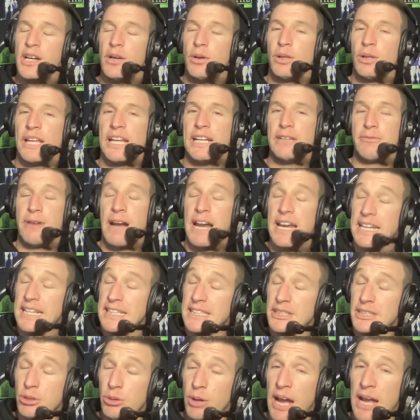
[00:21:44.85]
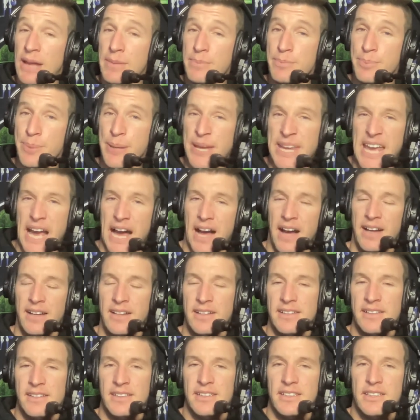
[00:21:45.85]
Well, he ran into a bigger
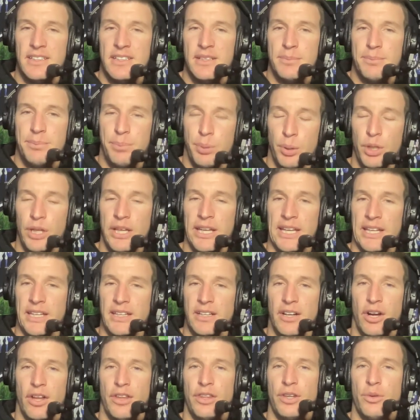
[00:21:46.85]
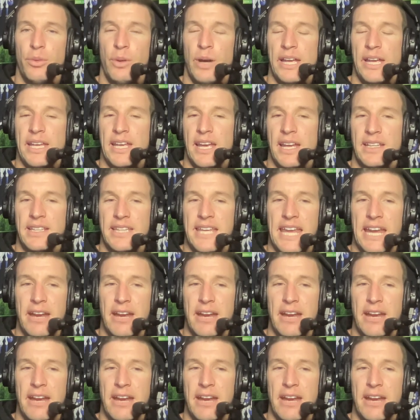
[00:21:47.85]
bully on the weekend.